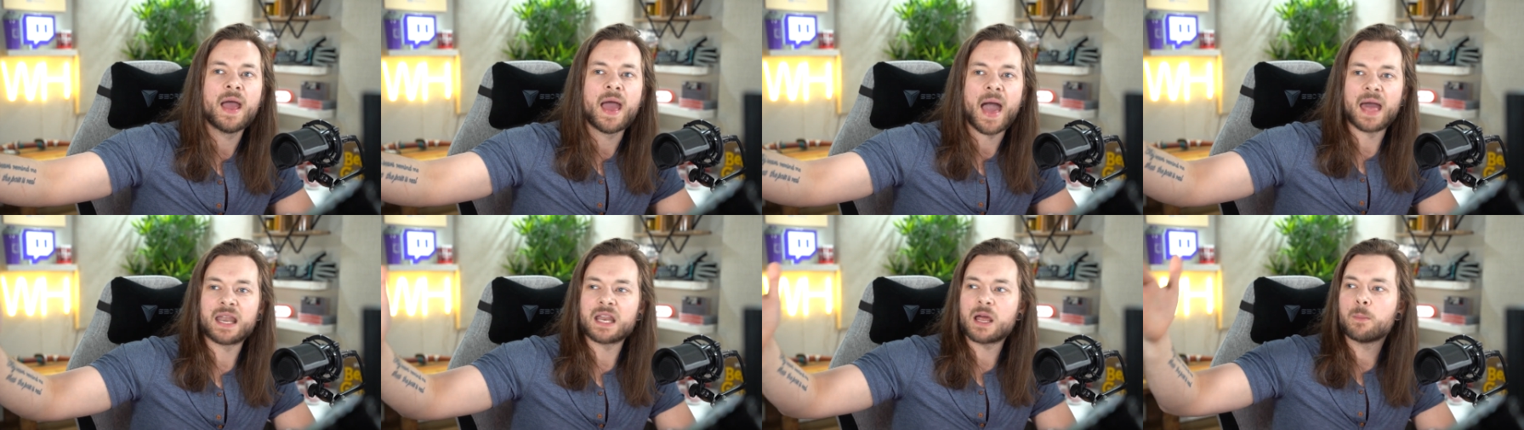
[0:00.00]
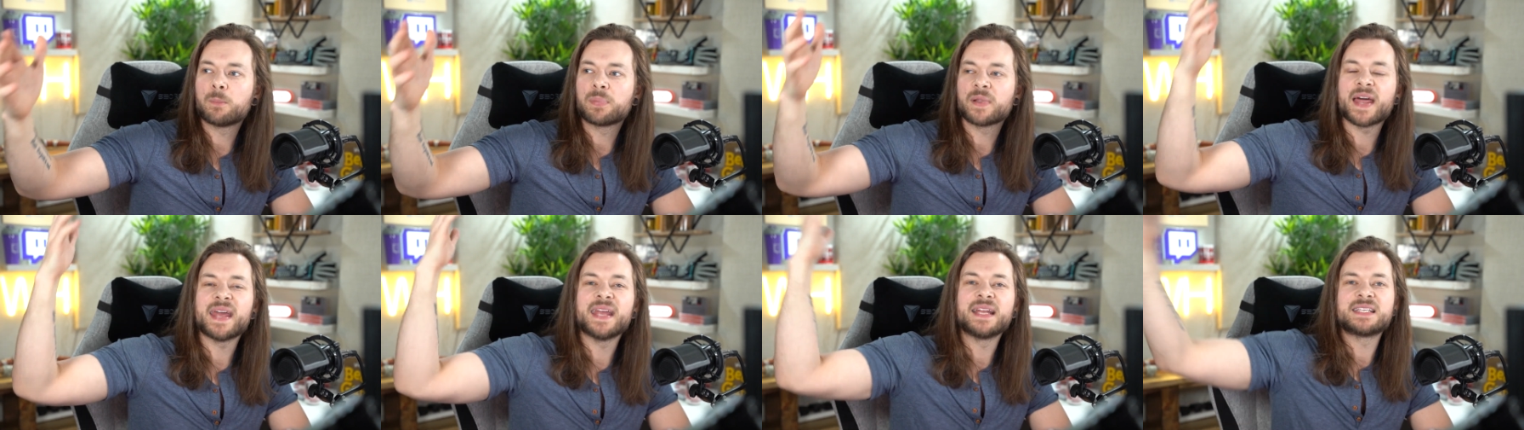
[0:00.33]
and I'm
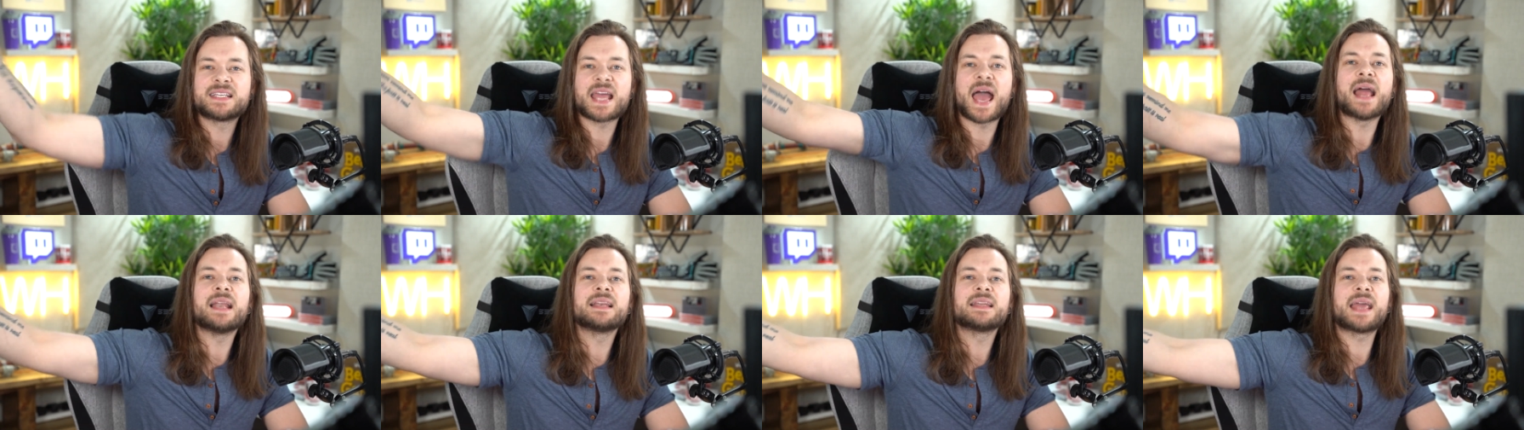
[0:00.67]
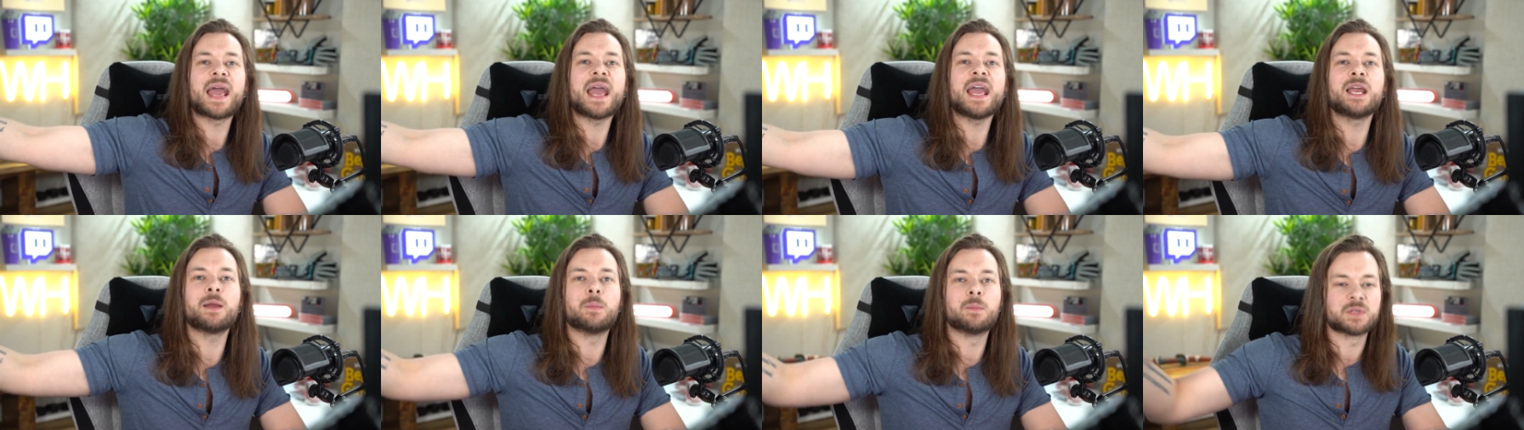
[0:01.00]
playing 10
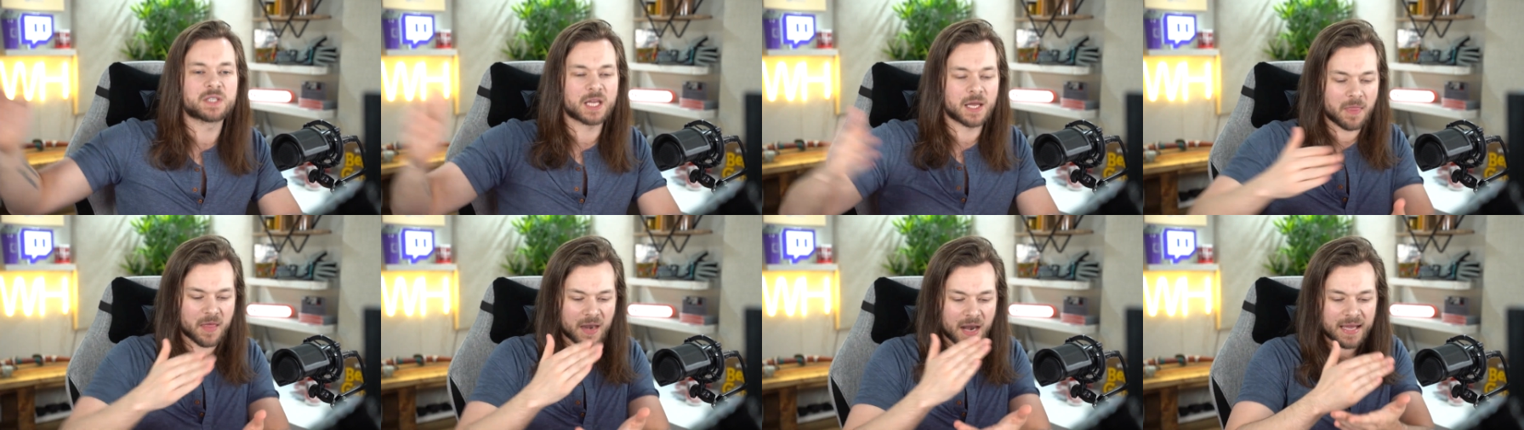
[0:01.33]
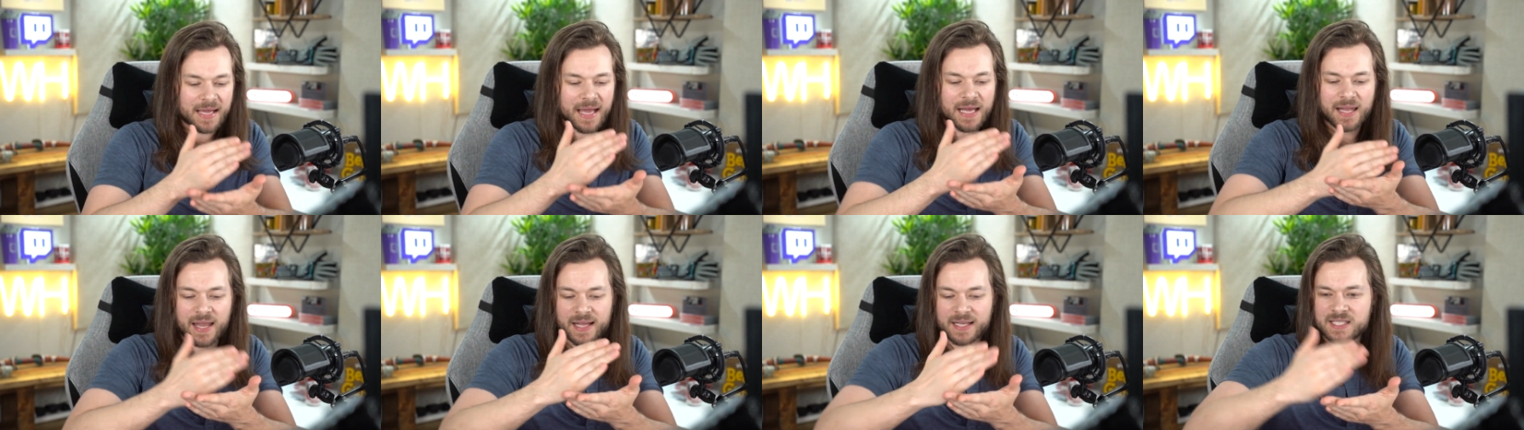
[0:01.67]
games, and then I
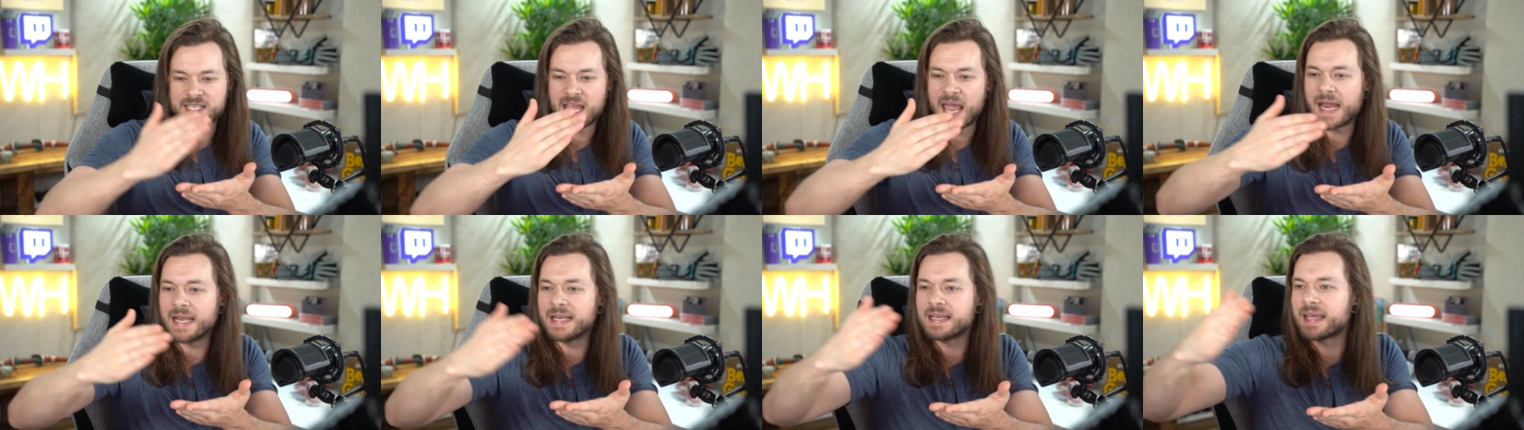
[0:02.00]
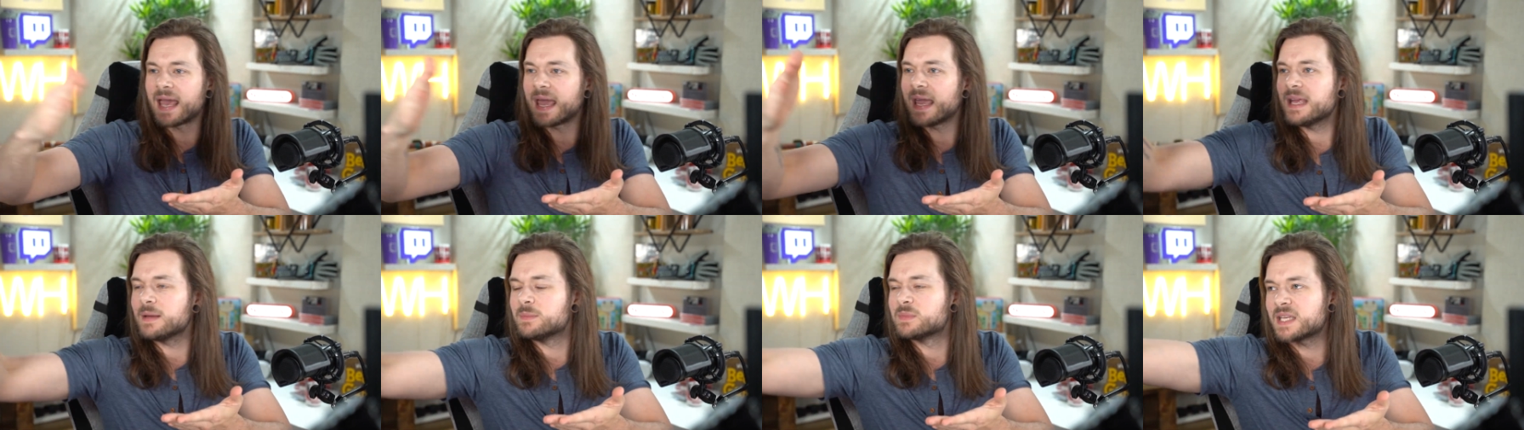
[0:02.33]
get like 10
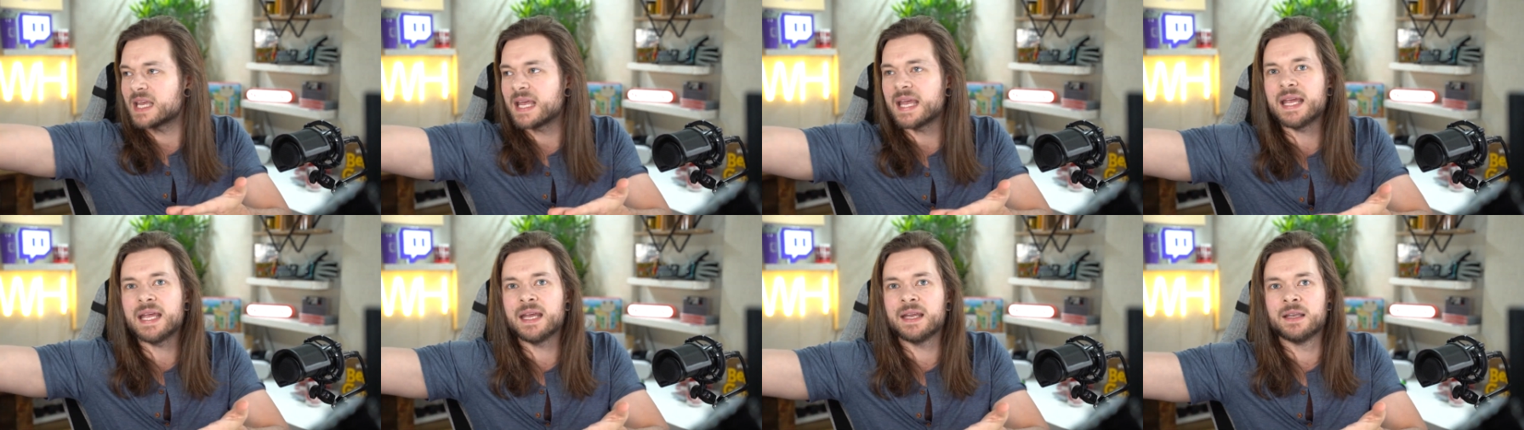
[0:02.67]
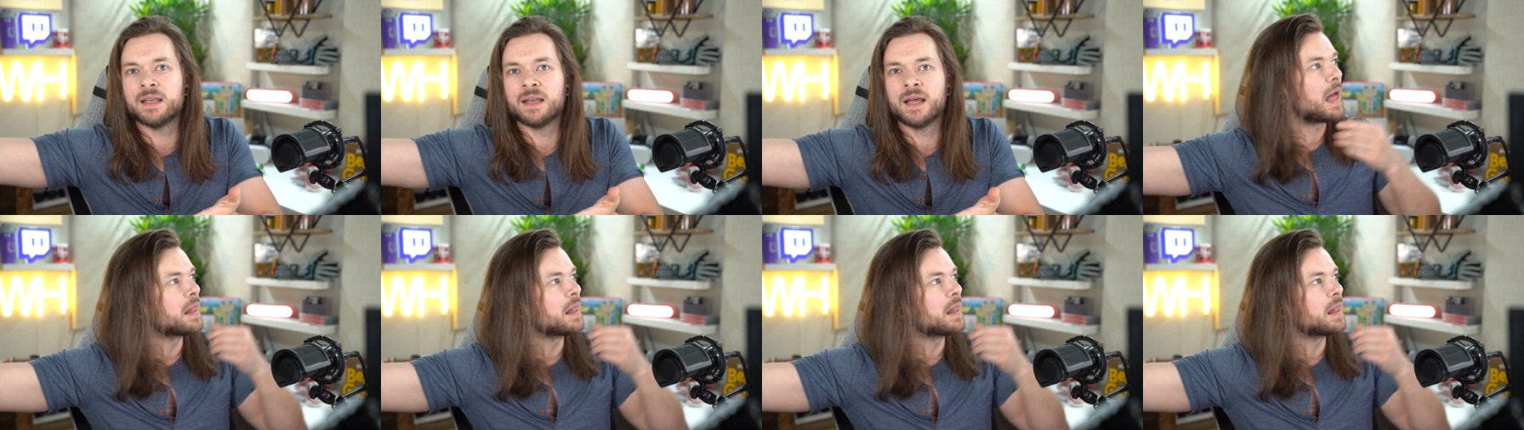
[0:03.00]
games in,